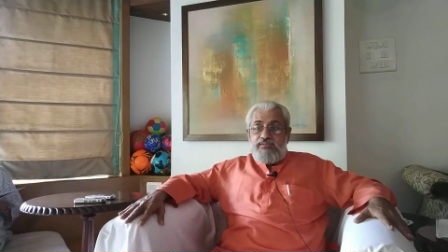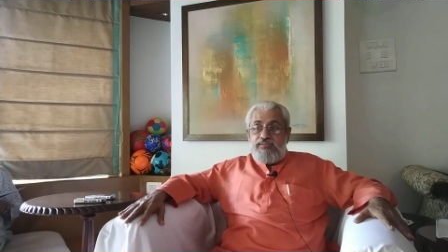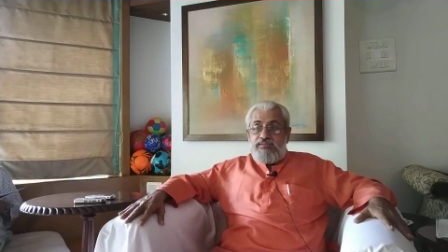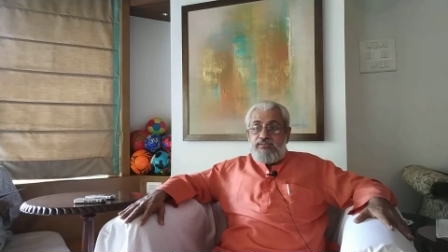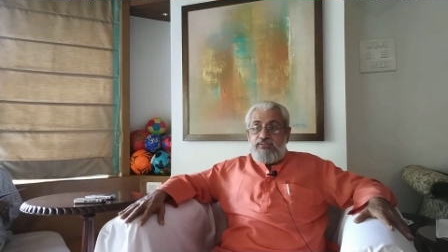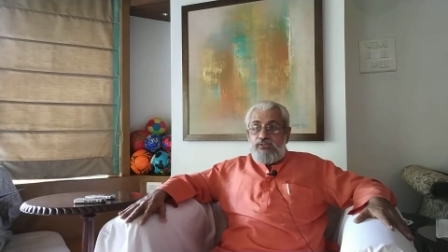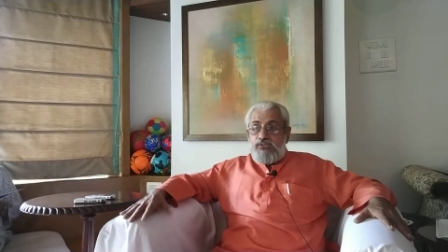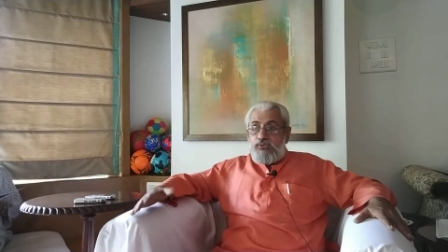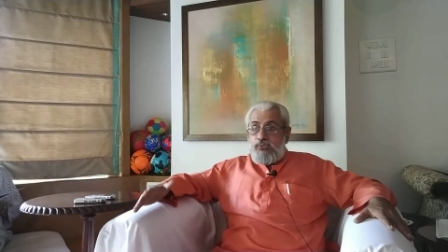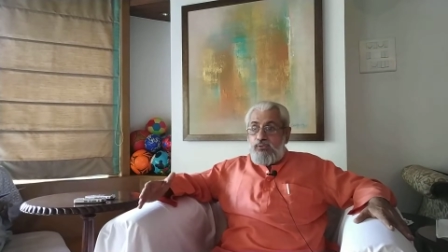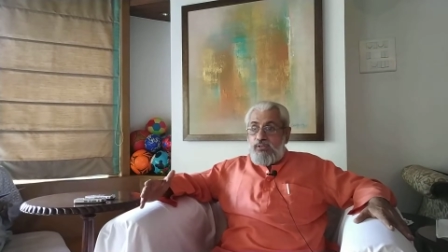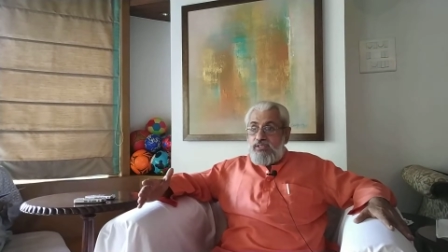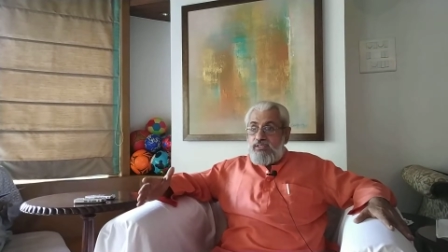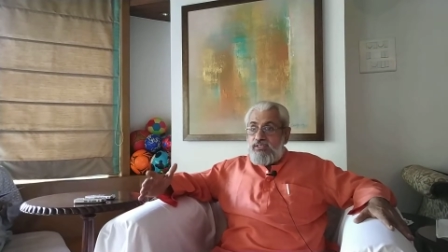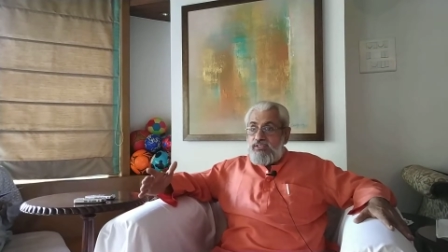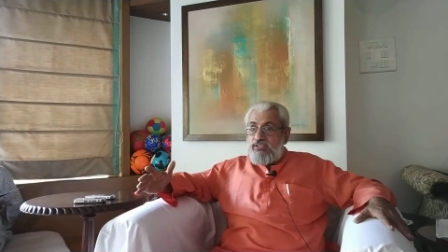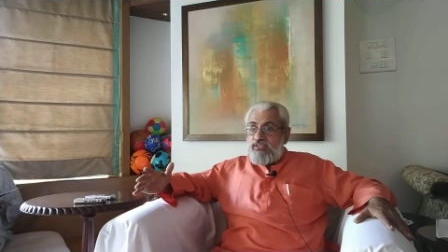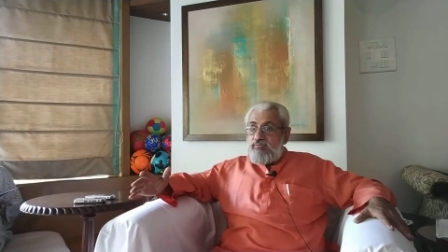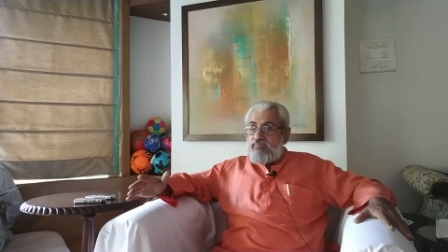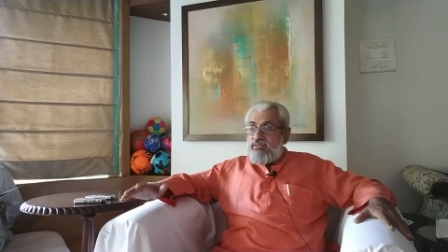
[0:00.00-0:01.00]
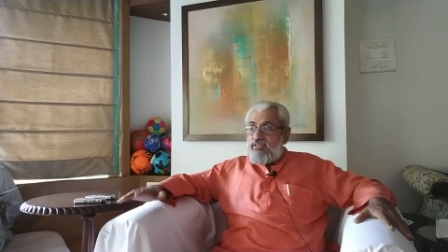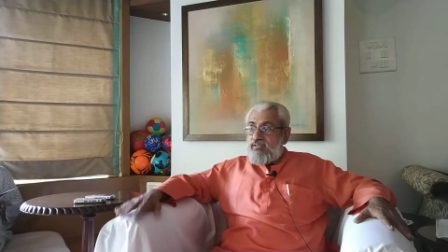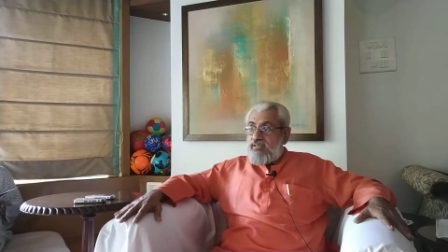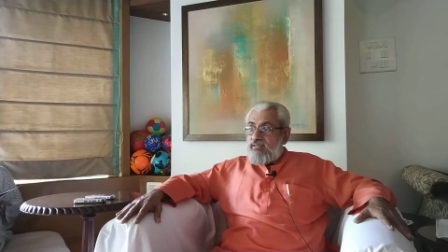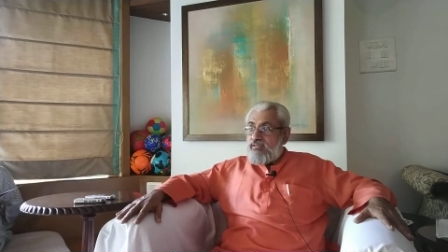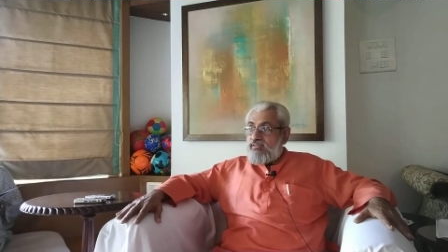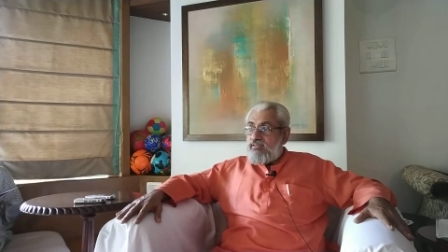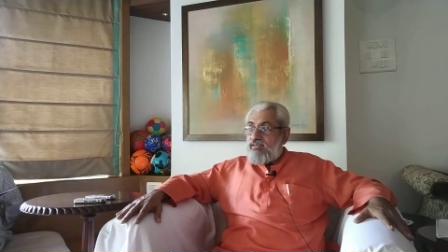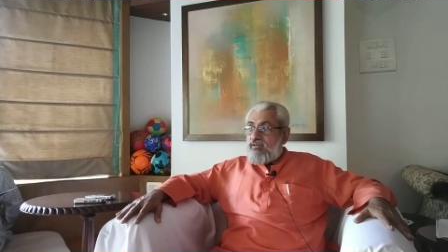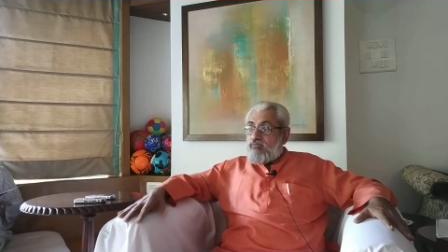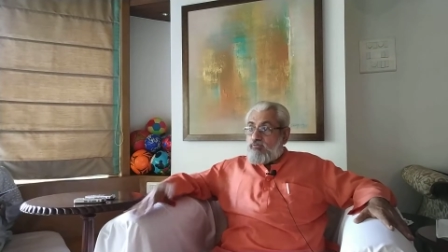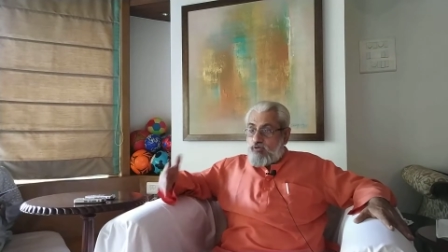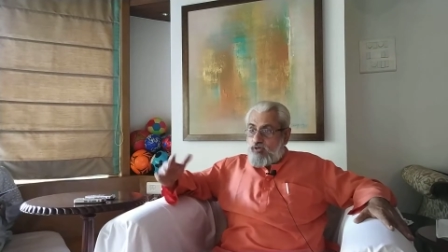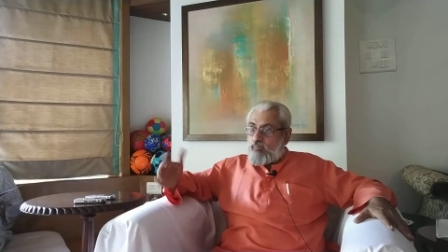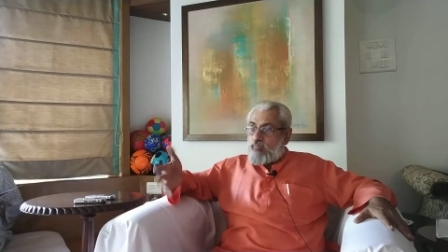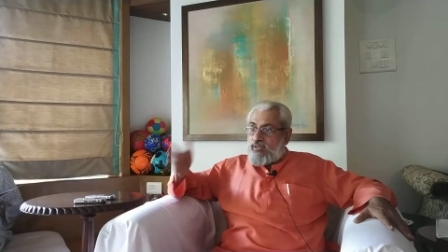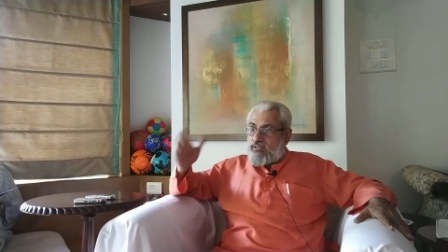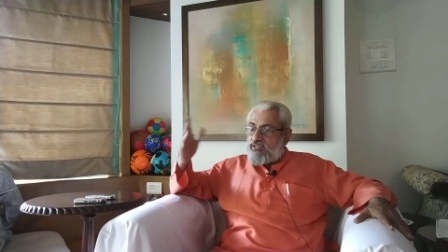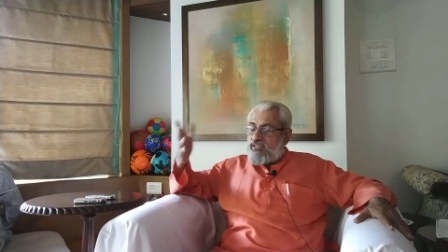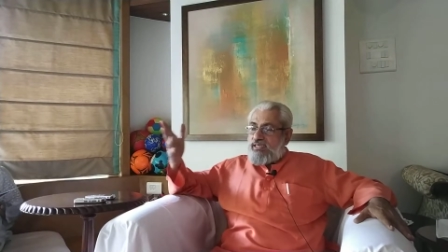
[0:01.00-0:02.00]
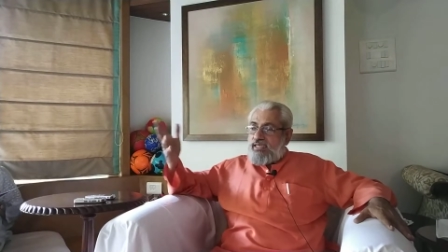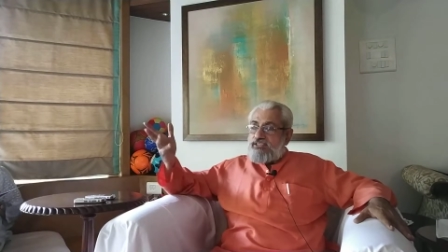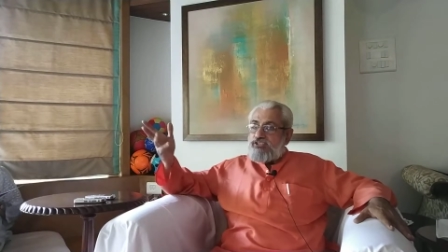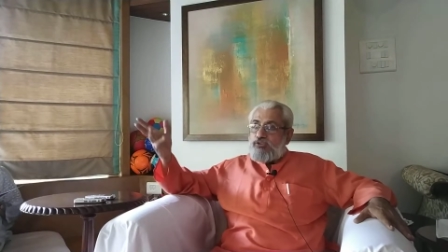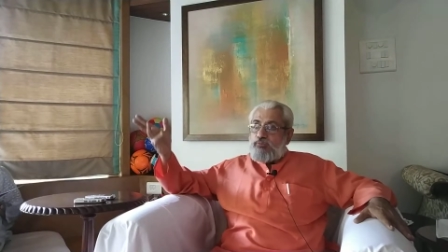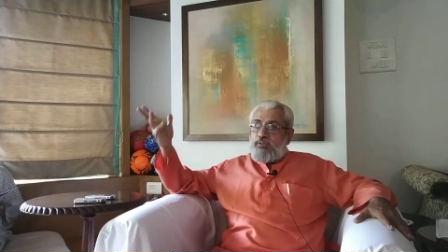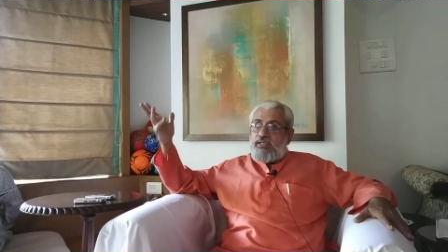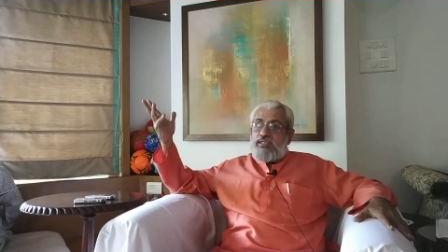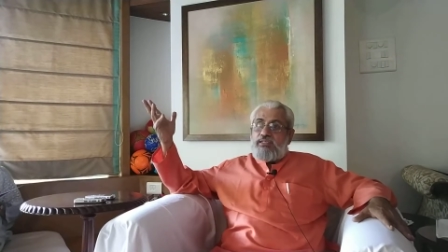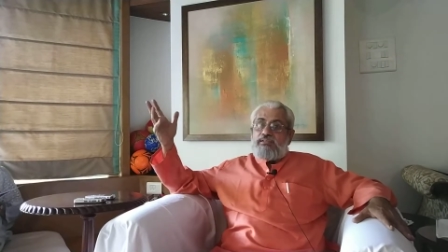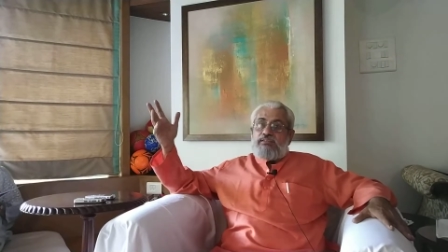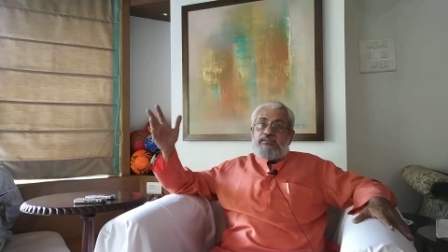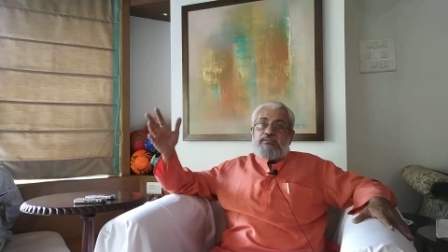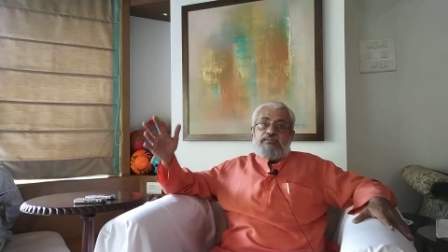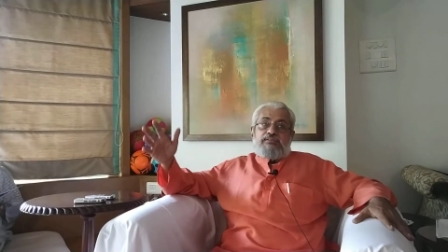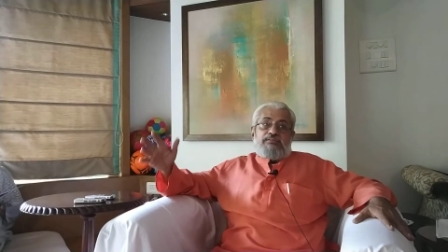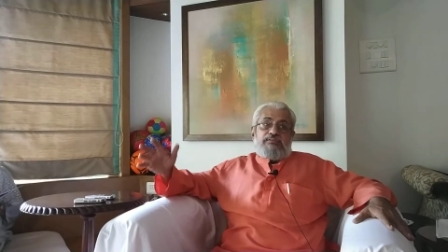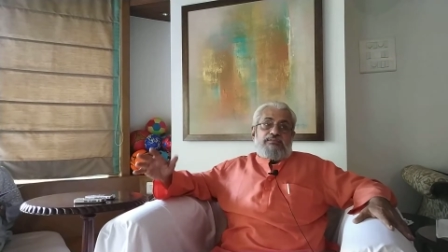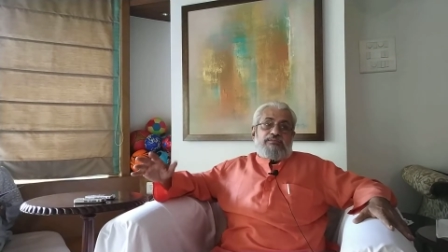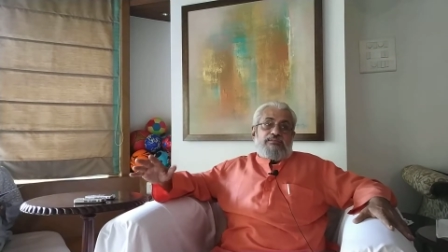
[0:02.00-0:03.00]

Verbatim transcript: You're so conditioned by that. Food means it has to be like this.